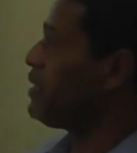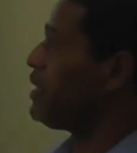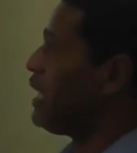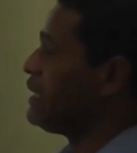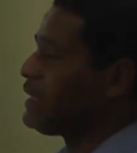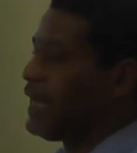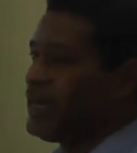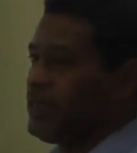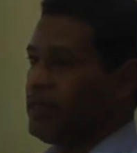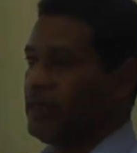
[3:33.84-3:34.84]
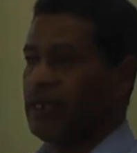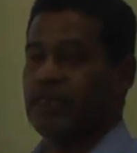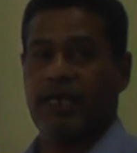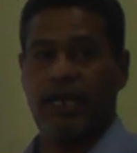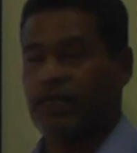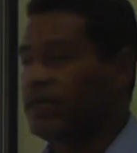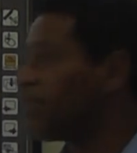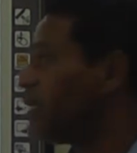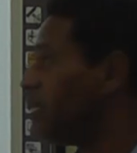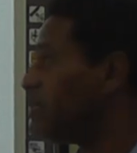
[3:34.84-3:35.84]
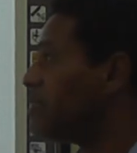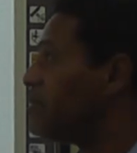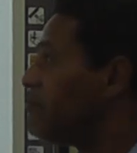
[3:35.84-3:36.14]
Grand Canyon? The Grand Canyon is